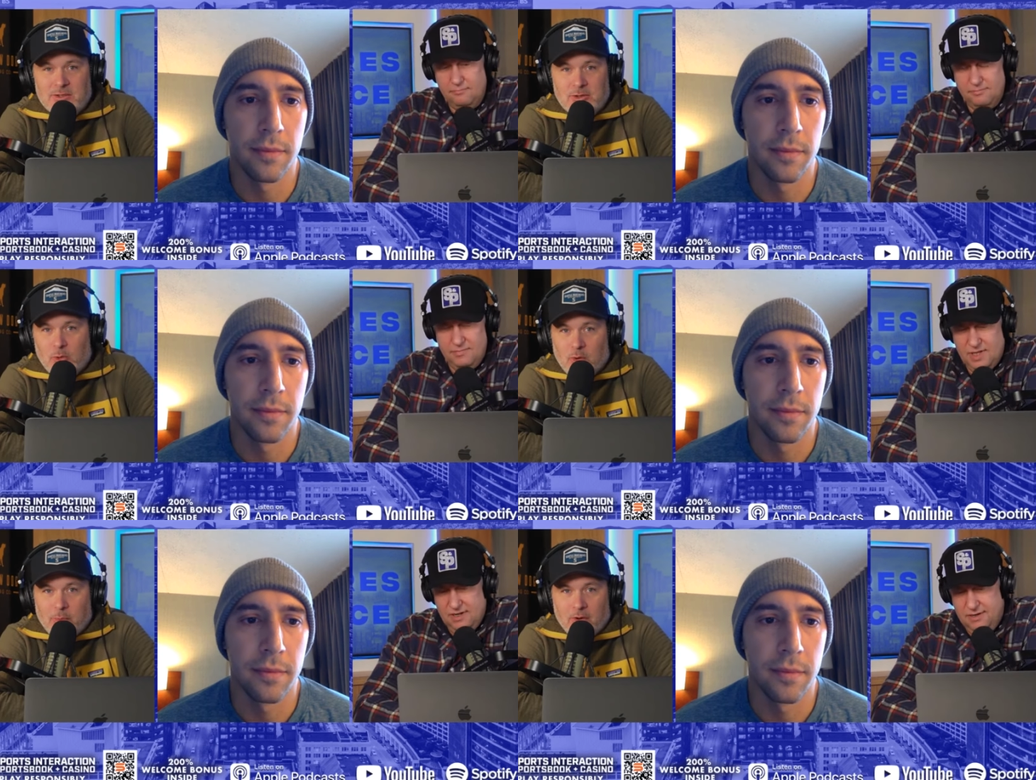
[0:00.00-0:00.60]

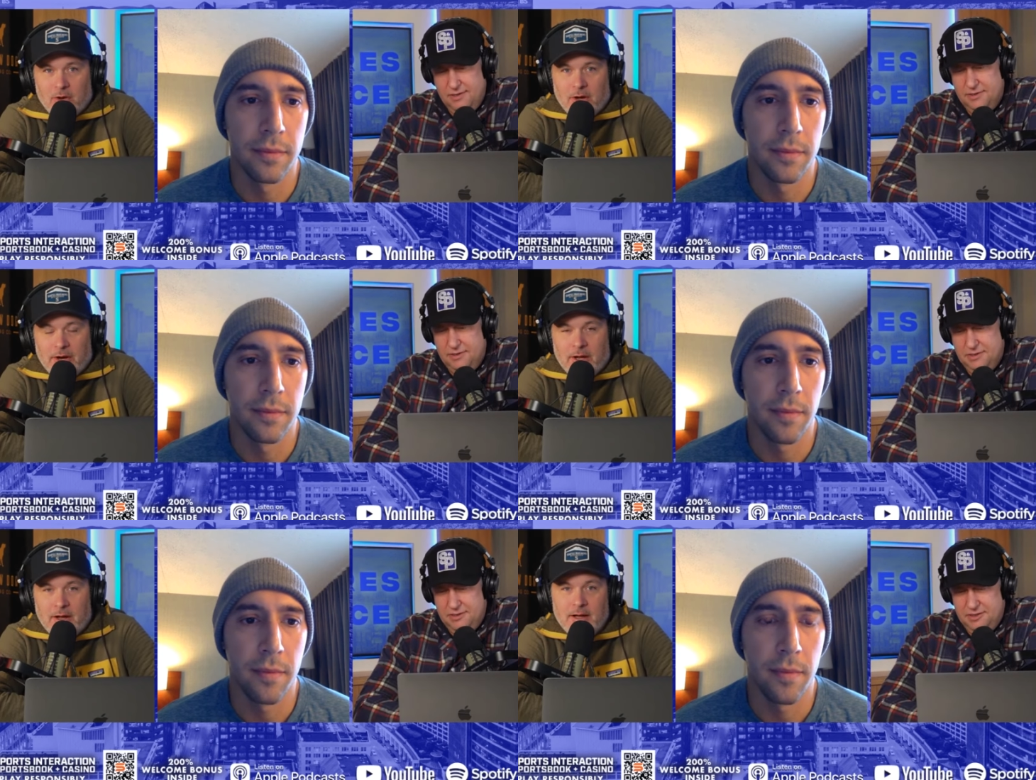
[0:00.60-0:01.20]
Speaker 1: doable on
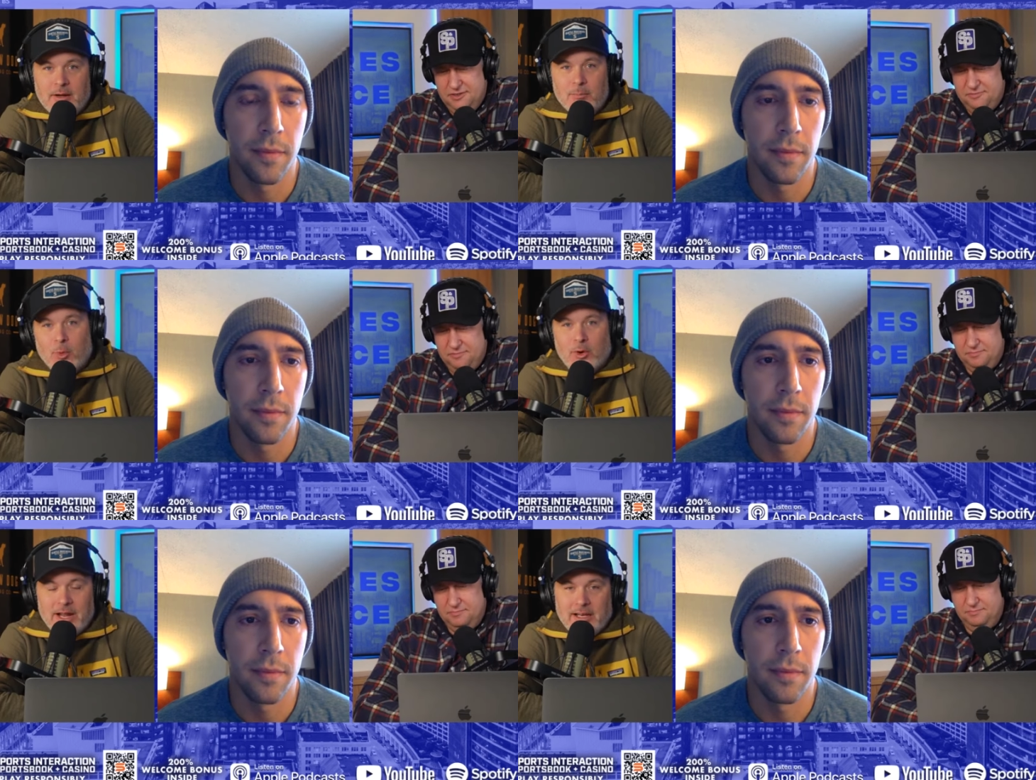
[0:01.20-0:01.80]
a
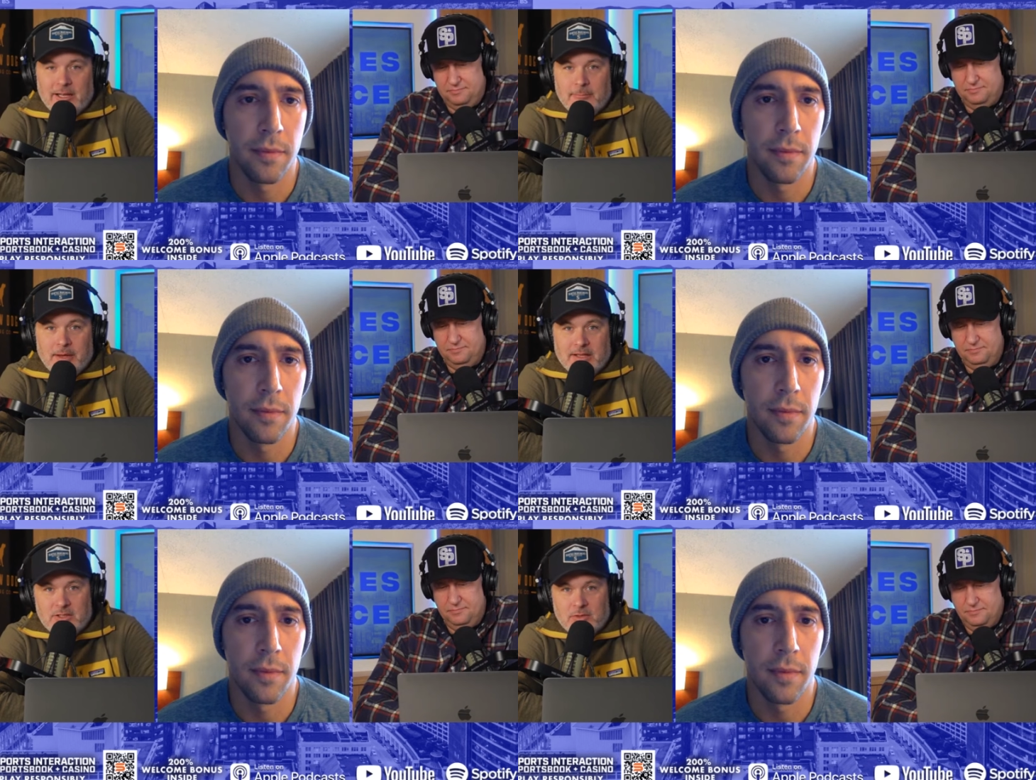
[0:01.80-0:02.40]
more nightly
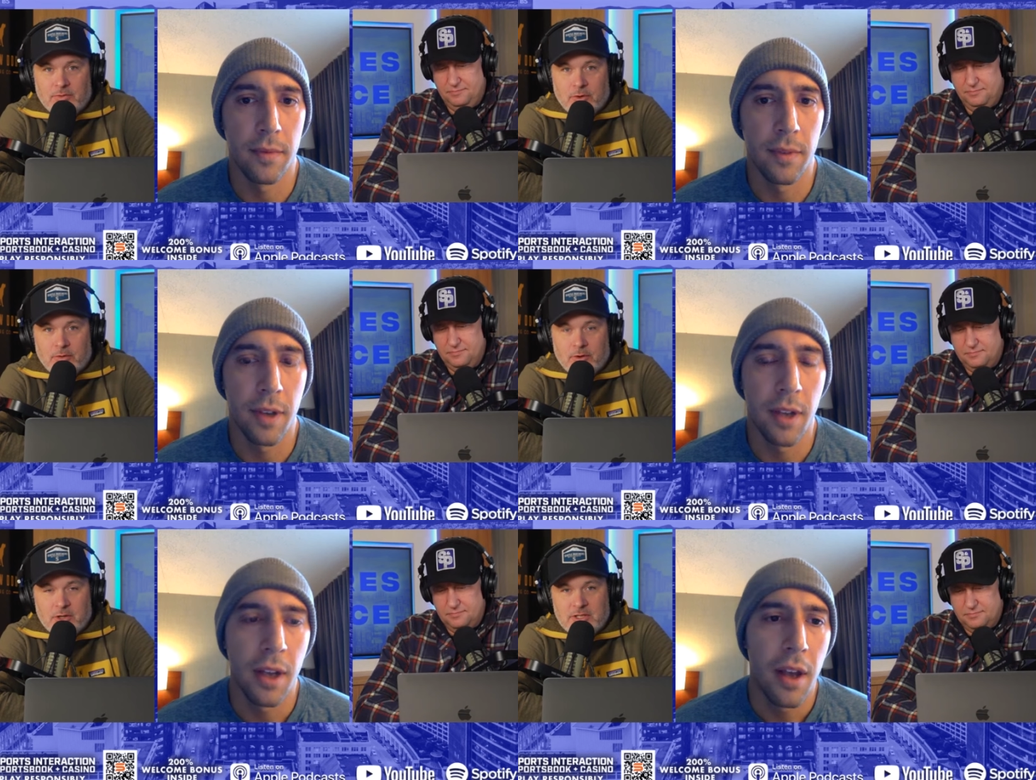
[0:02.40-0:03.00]
basis
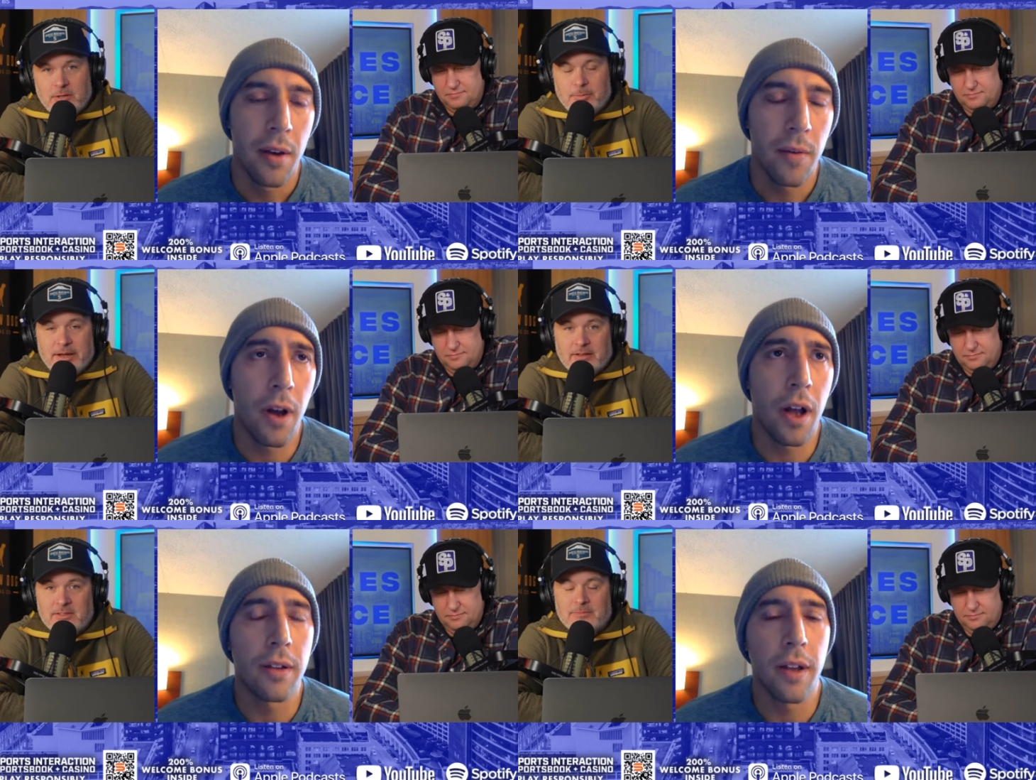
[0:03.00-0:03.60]
for Arshdeep
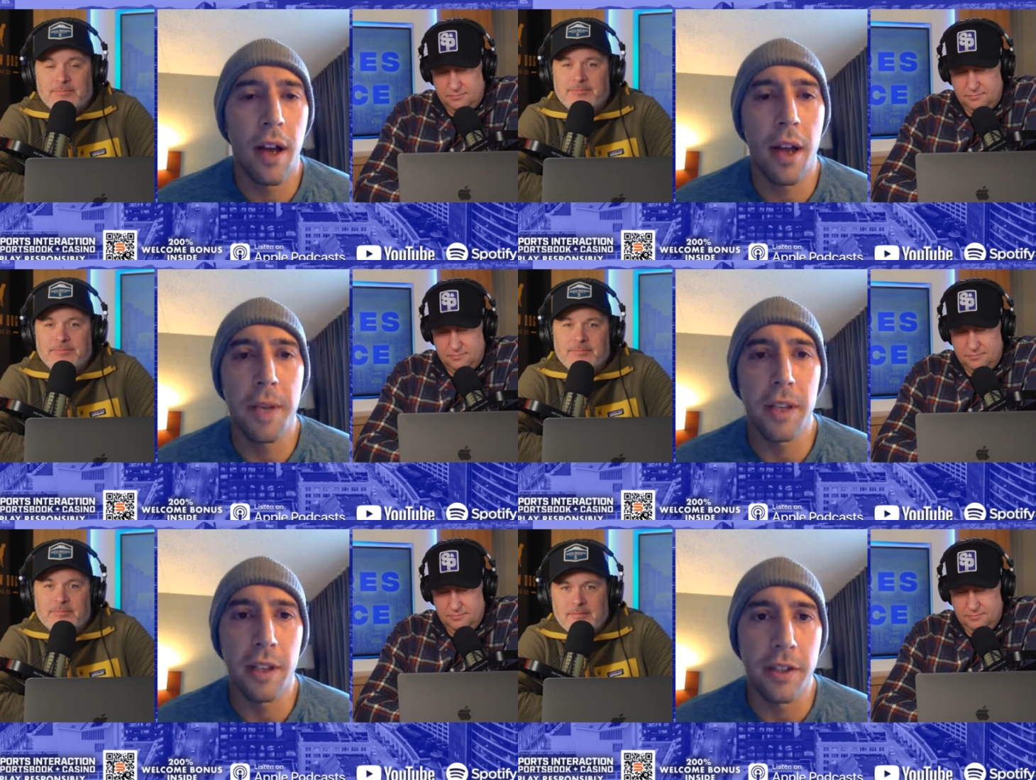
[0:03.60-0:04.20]
Bains.
Speaker 2: Well
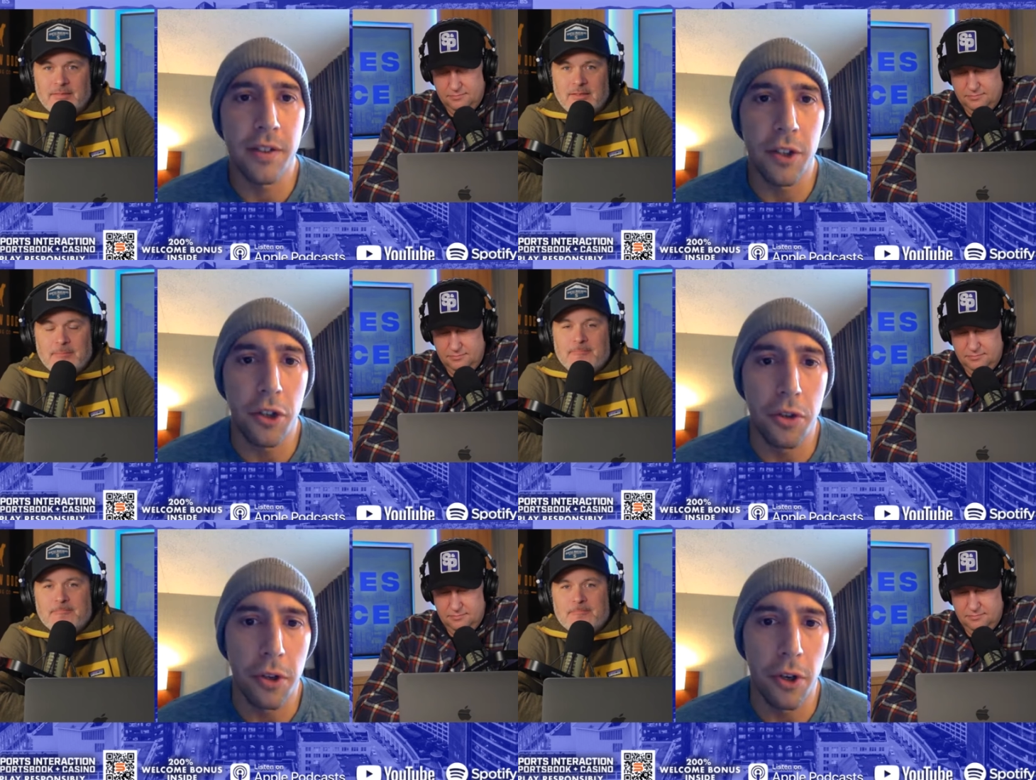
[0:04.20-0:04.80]
I mean,
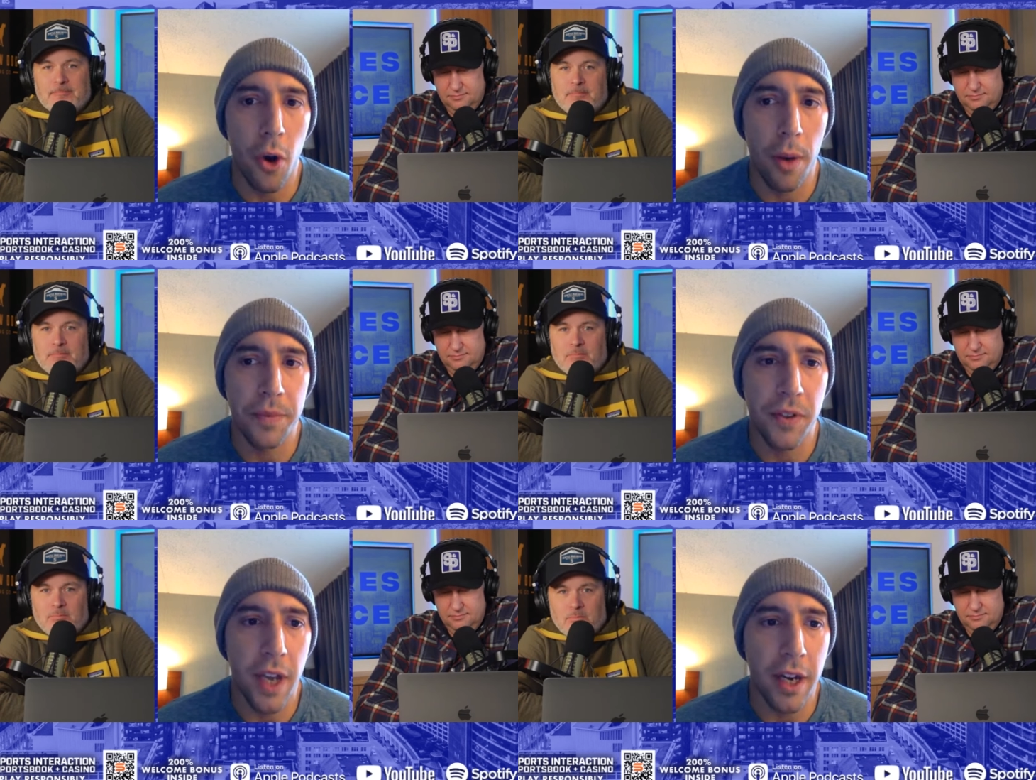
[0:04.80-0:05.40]
listen, you, you
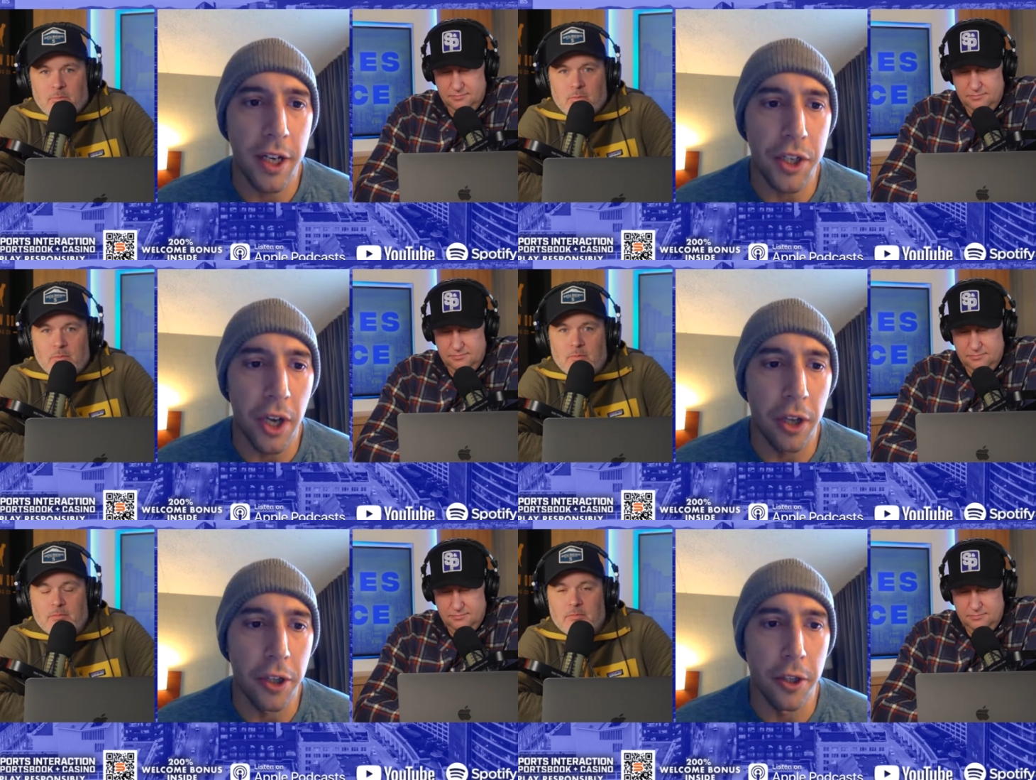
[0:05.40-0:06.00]
go up to the
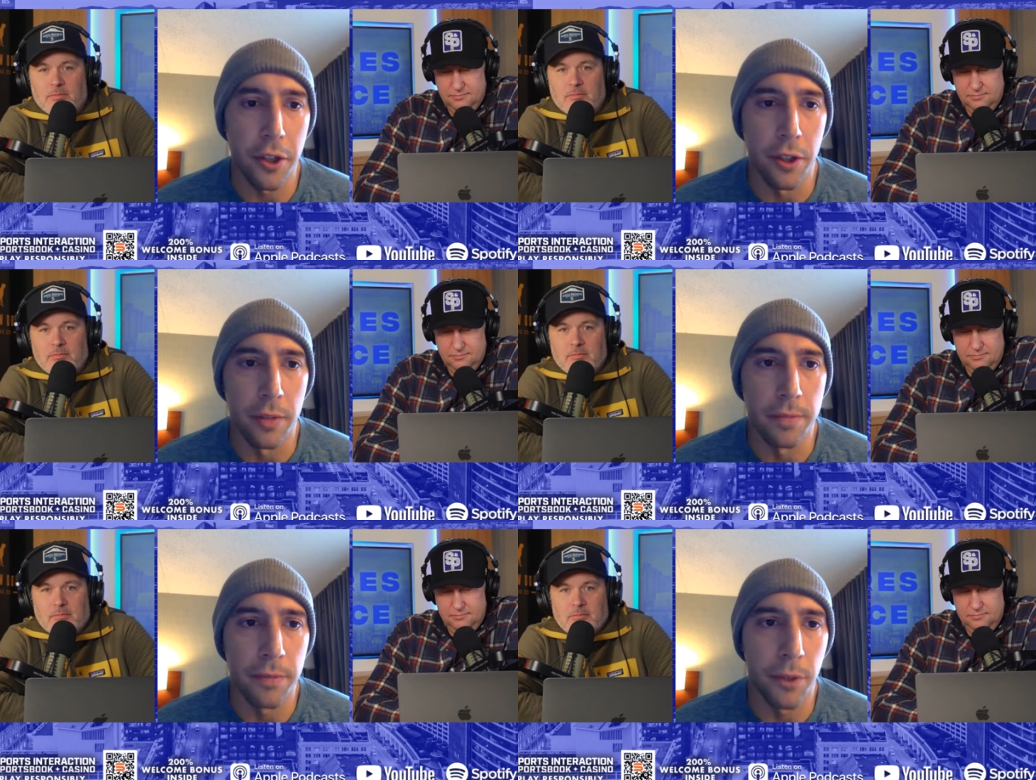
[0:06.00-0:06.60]
NHL, you're you're